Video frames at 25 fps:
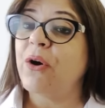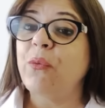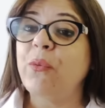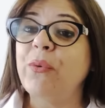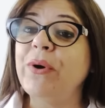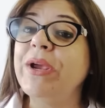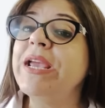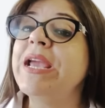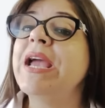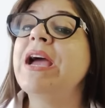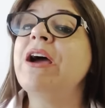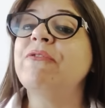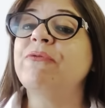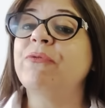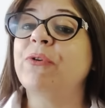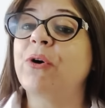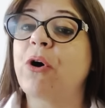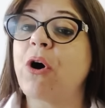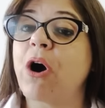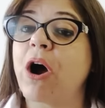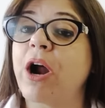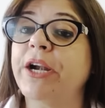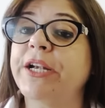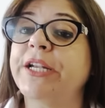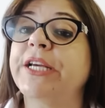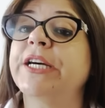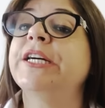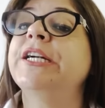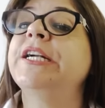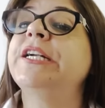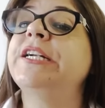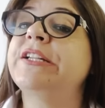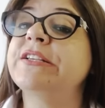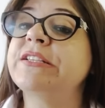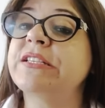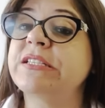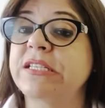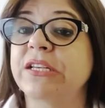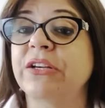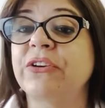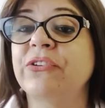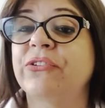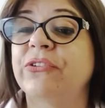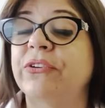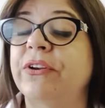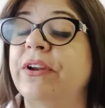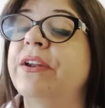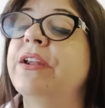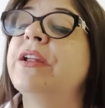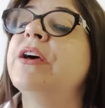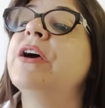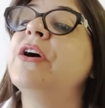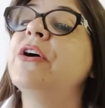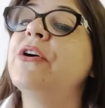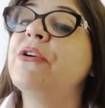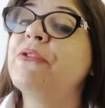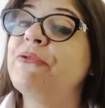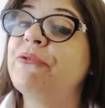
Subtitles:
we have got a decision